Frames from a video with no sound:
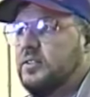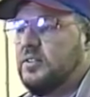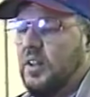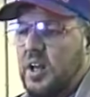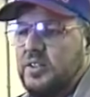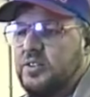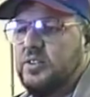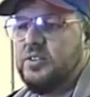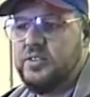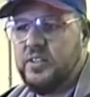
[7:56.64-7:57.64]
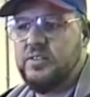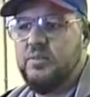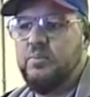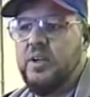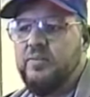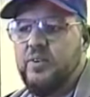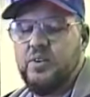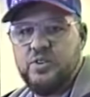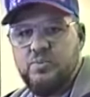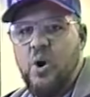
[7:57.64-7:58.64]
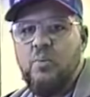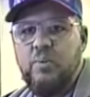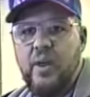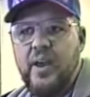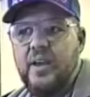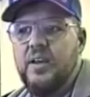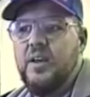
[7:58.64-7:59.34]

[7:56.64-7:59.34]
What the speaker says: sludge system if you're a small plant.